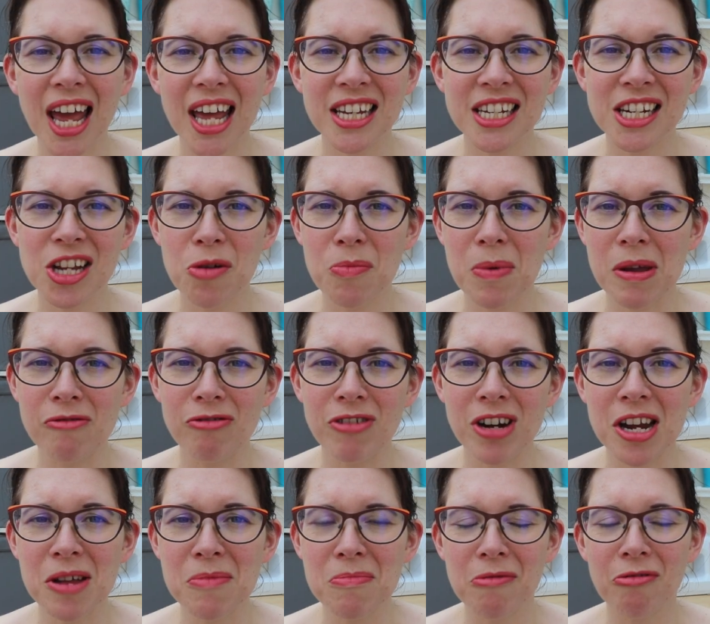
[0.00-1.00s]
and it would be
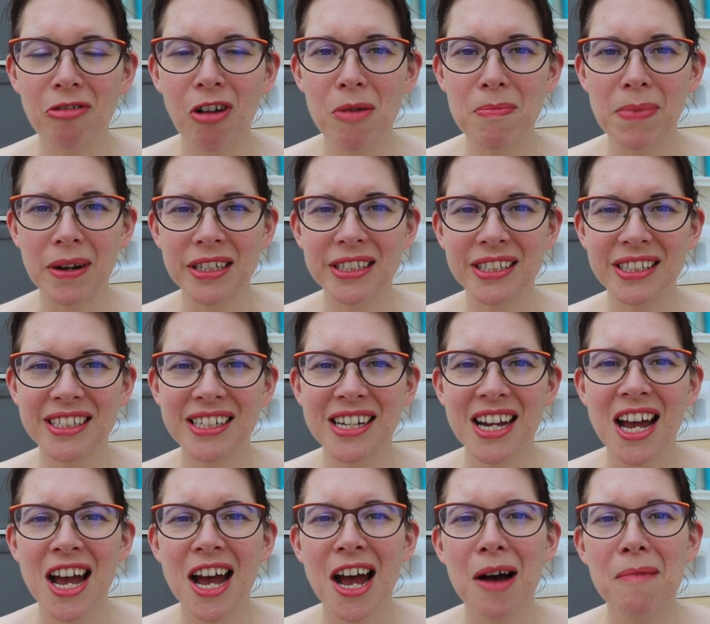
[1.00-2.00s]
really robust.
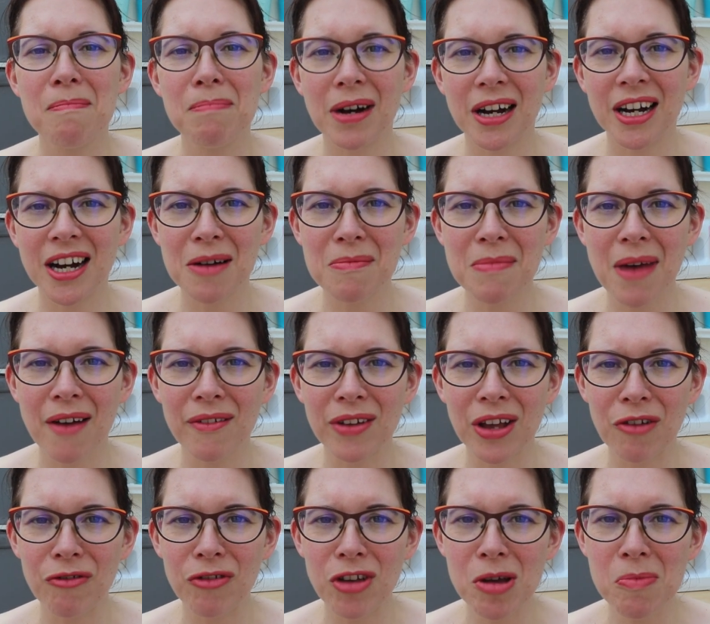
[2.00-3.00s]
But I'm
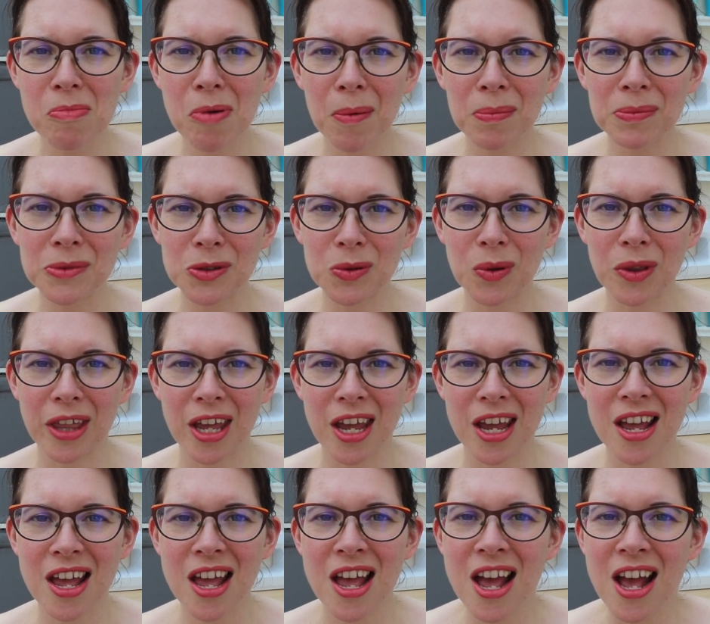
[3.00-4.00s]
having a few problems with
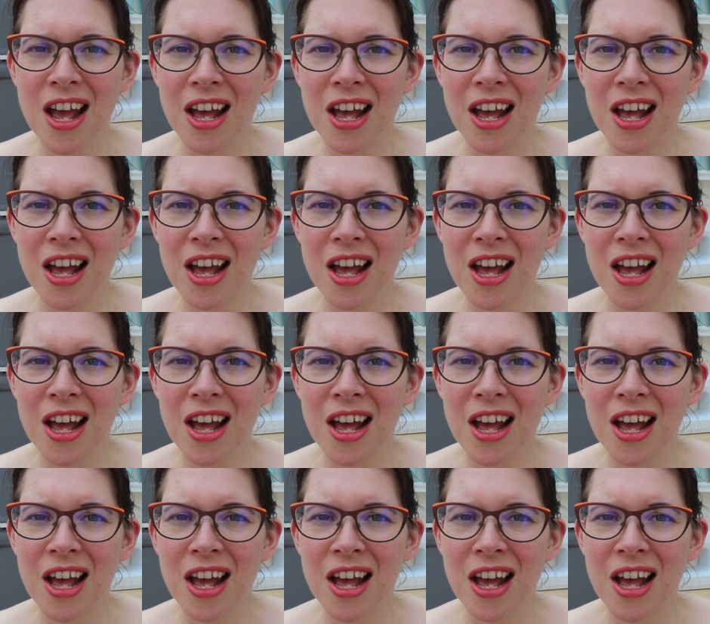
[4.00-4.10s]
it.